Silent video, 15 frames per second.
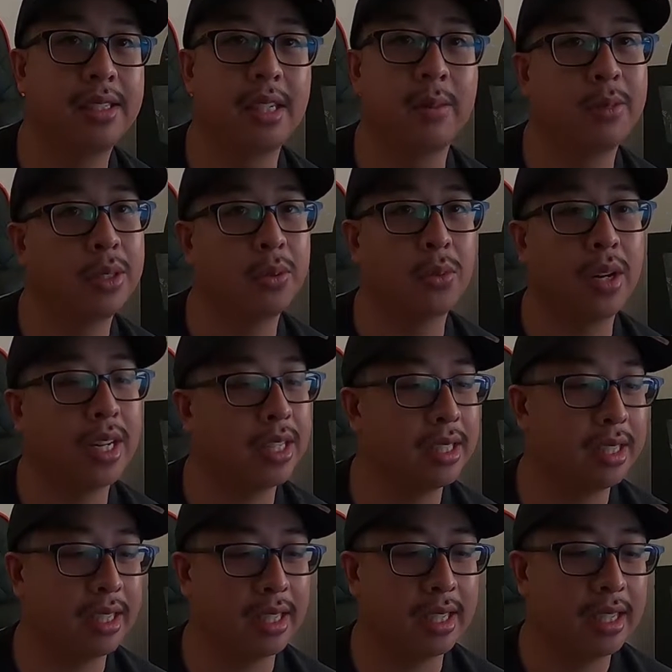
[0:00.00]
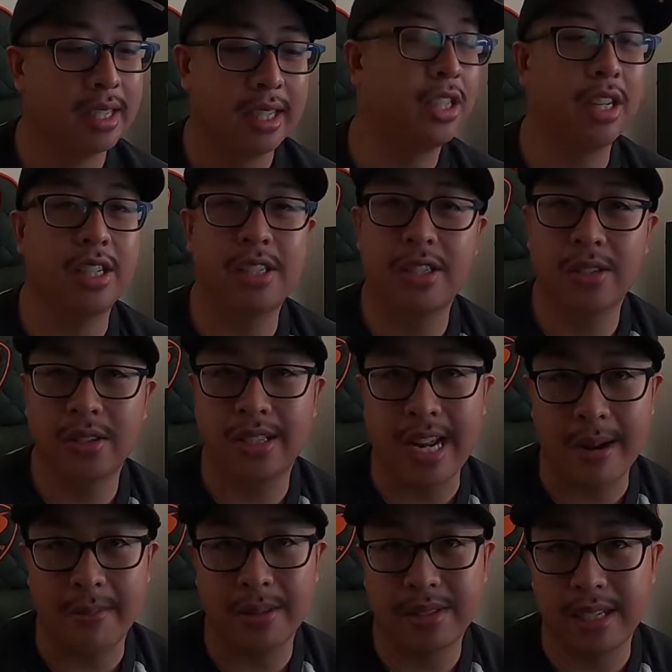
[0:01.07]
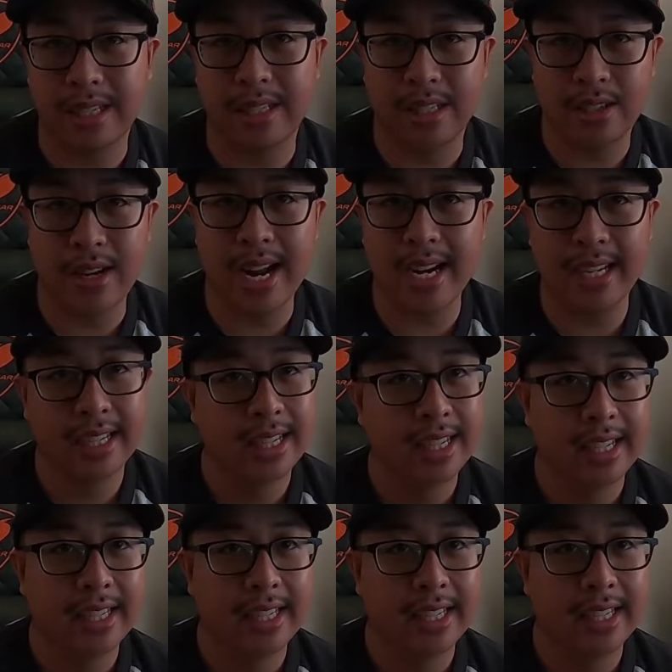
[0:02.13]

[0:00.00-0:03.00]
So if you wanted to adjust your dampers at the track,